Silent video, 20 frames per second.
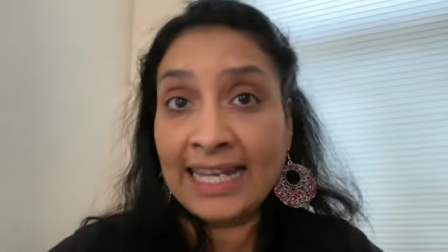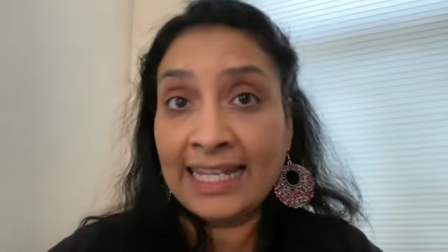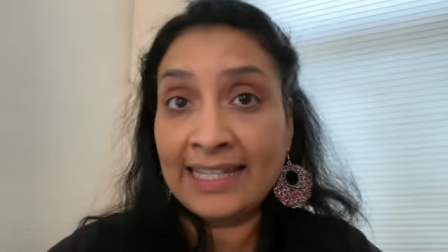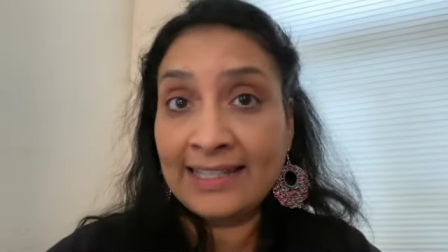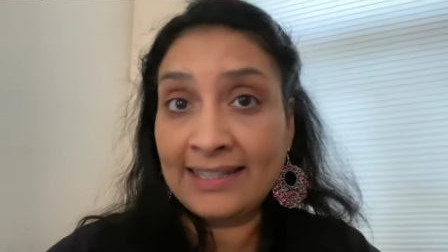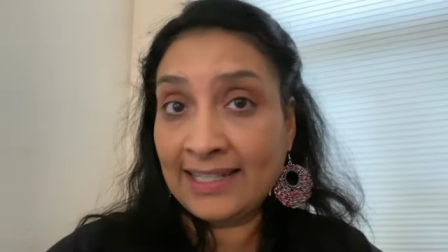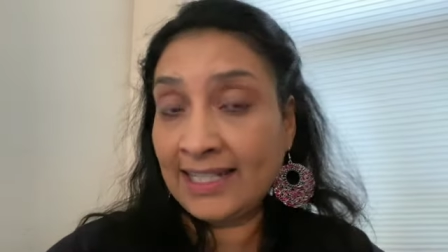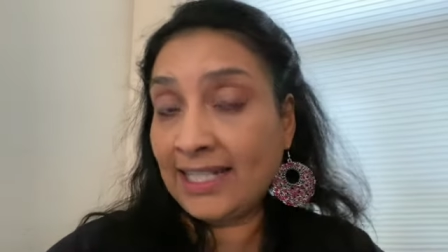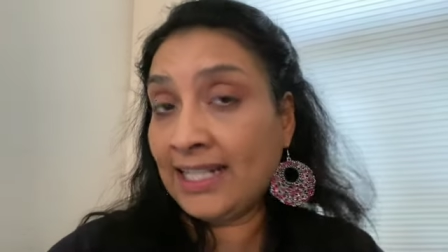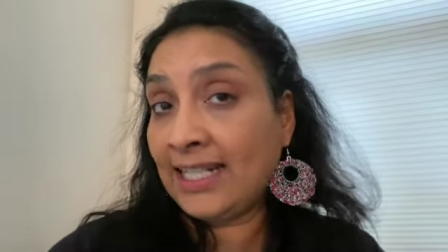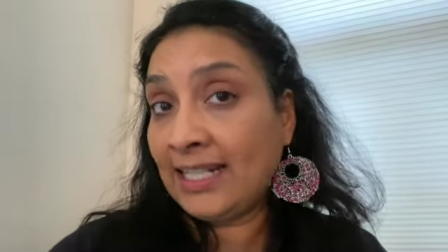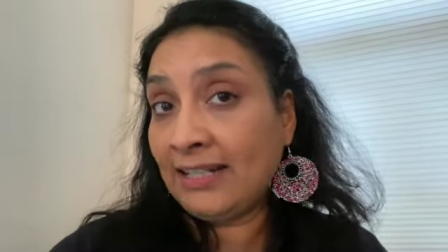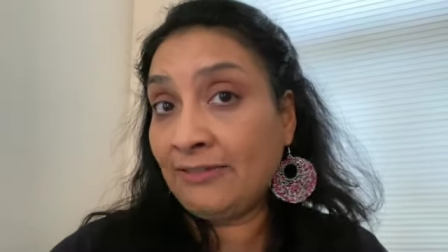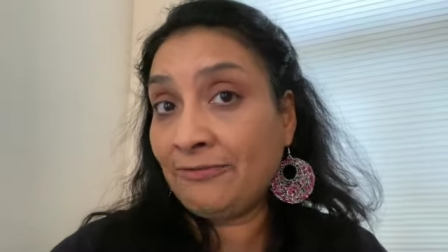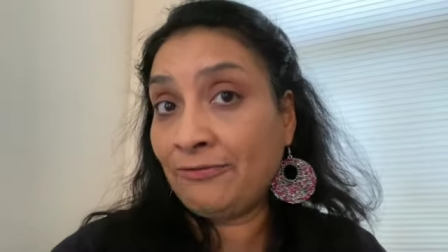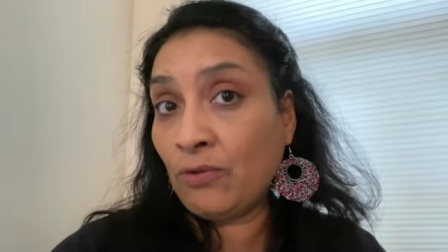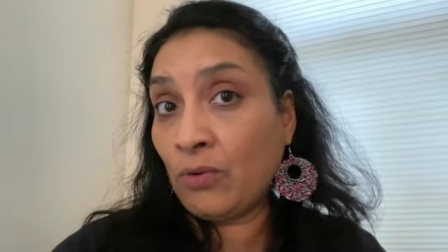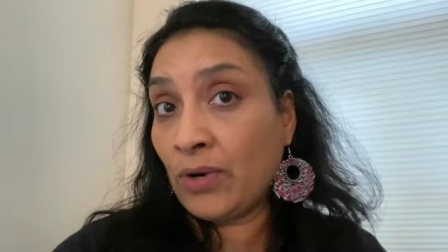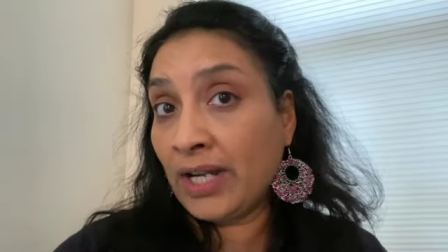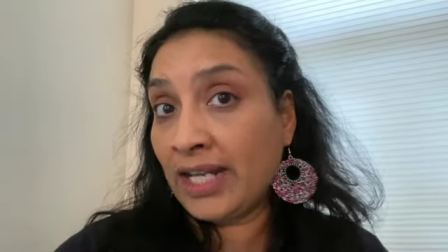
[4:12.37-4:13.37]

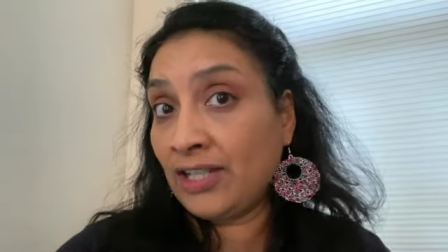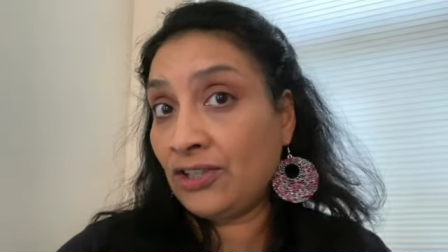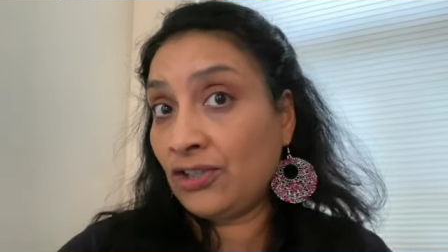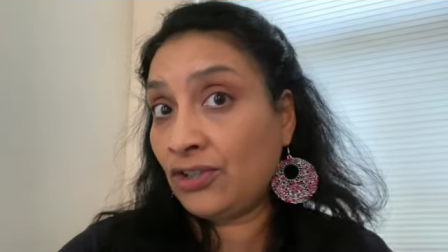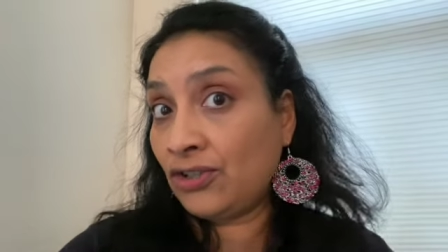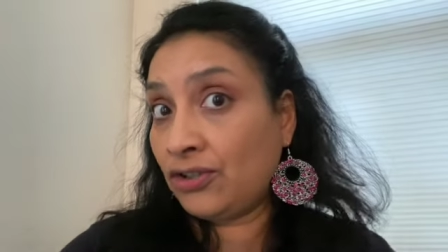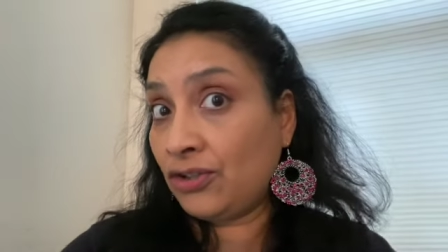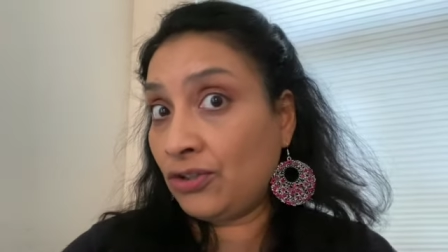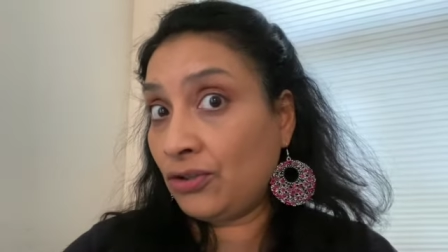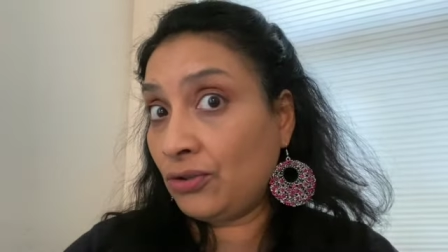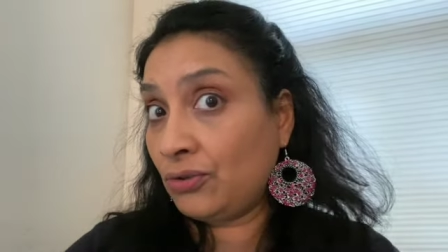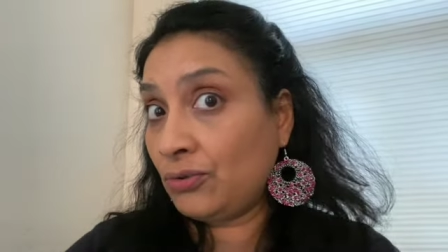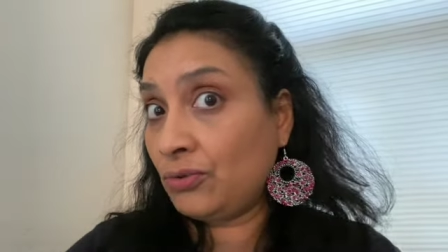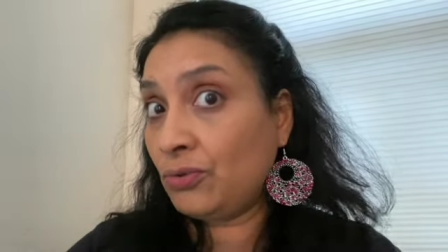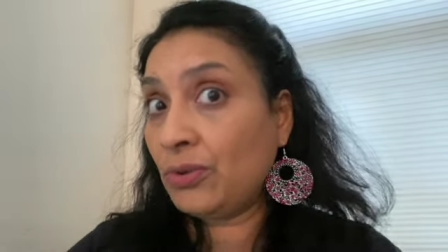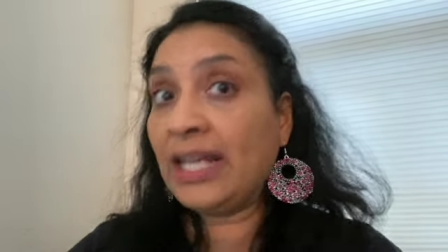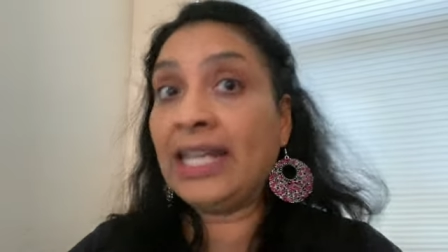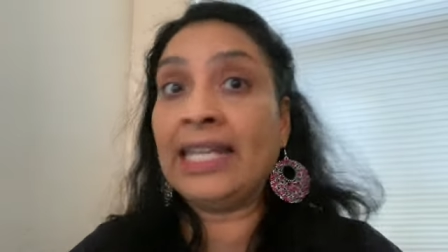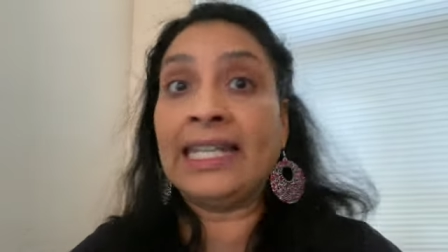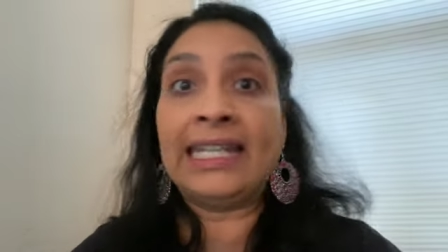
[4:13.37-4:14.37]

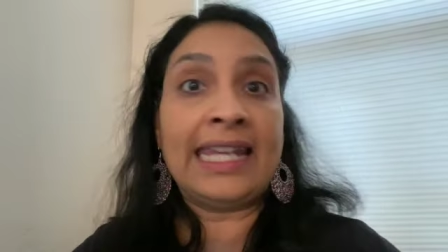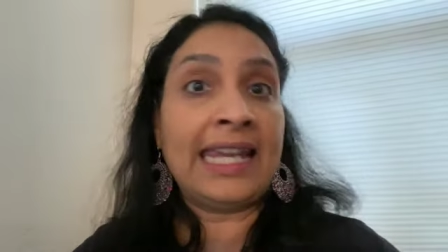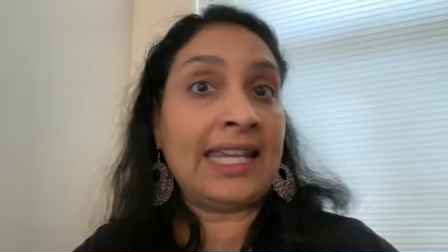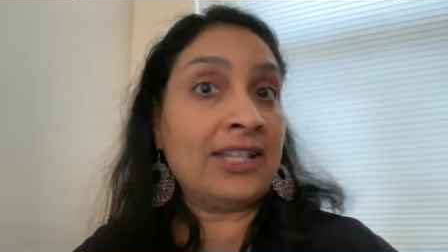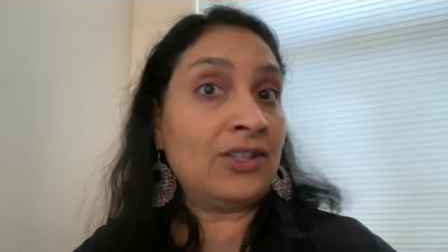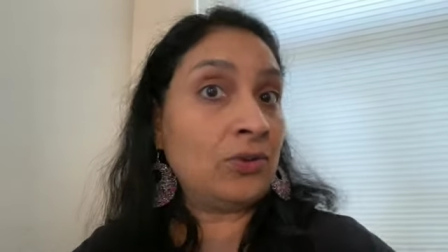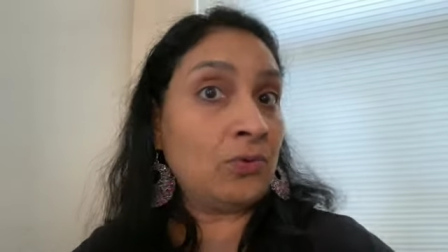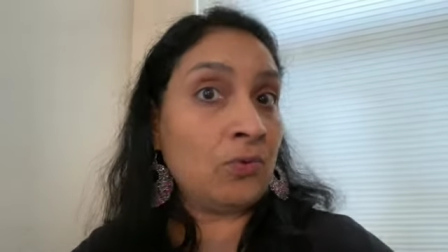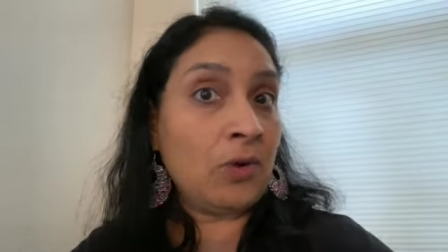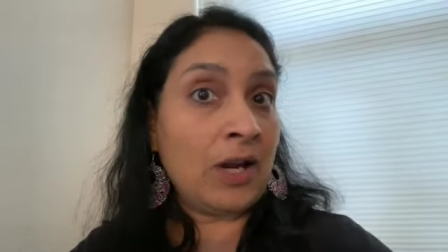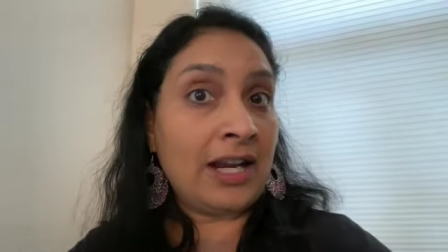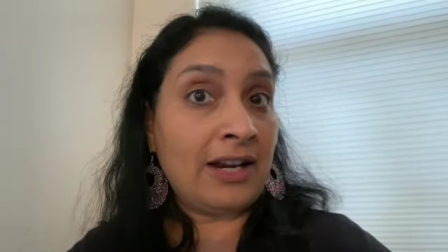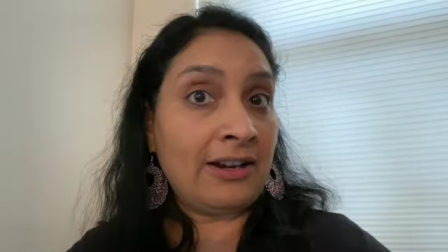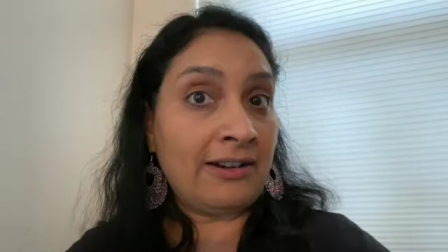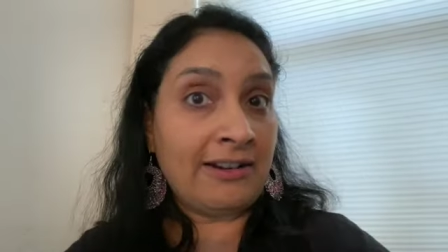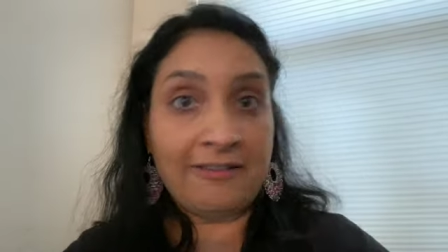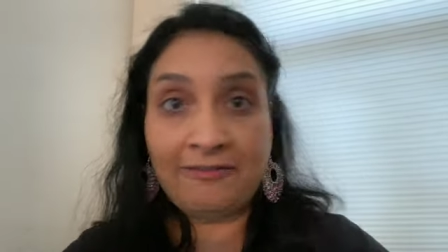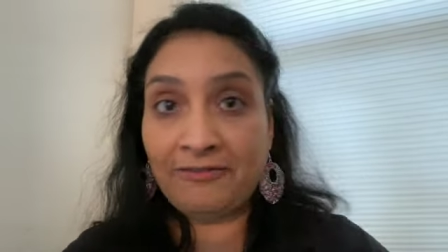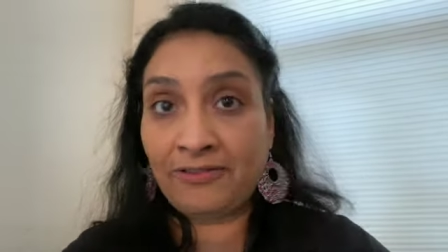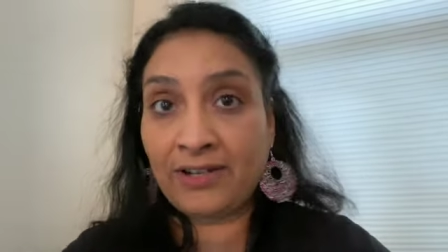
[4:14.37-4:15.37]
NC42 in case you want a
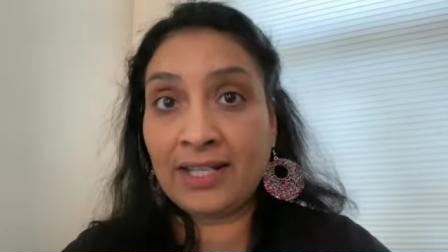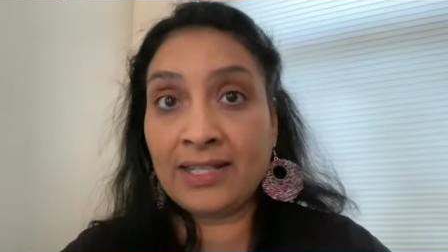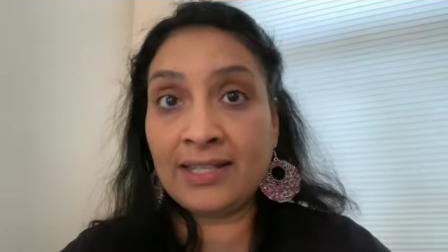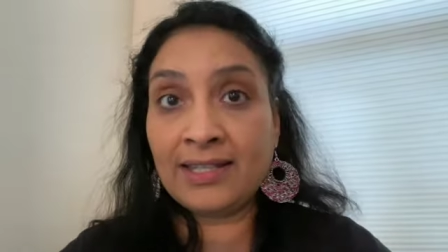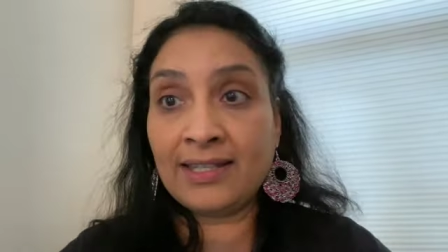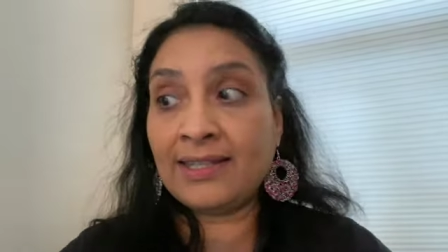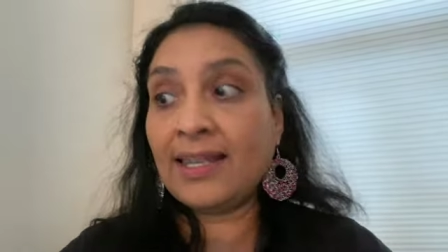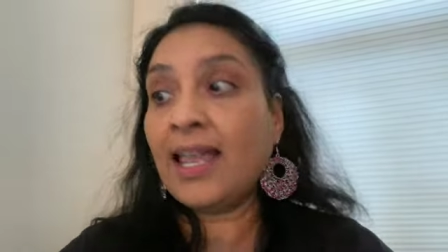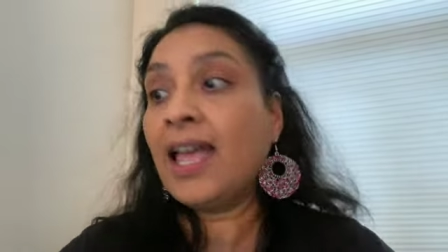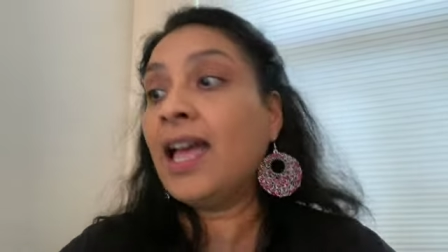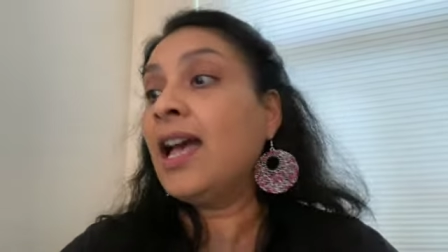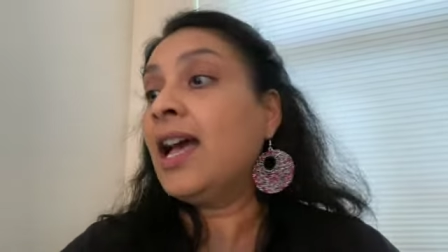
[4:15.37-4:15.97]
reference.